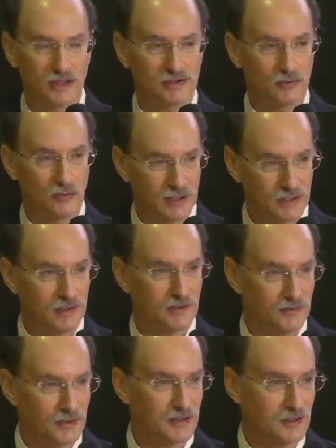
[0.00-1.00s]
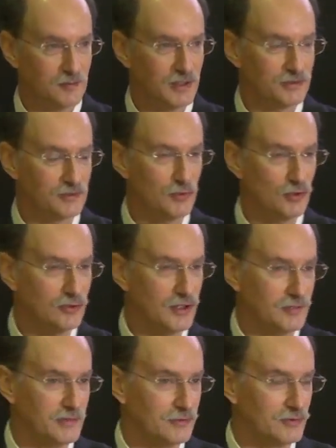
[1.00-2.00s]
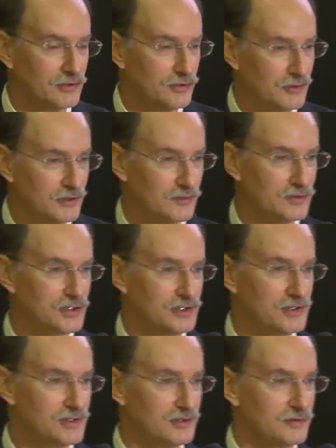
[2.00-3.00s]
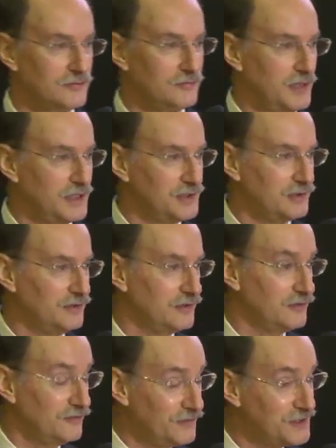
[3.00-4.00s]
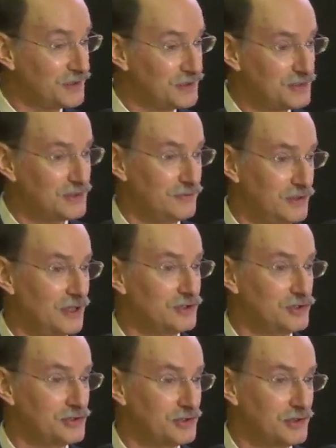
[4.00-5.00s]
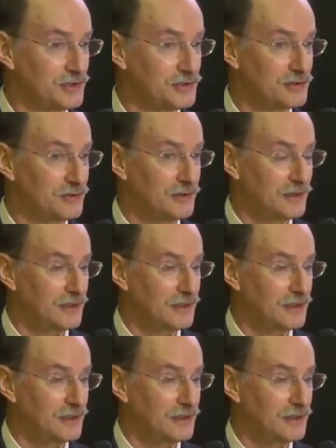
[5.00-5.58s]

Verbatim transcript: That's the way that I think about the program that we're doing, which is basically the physics of consciousness.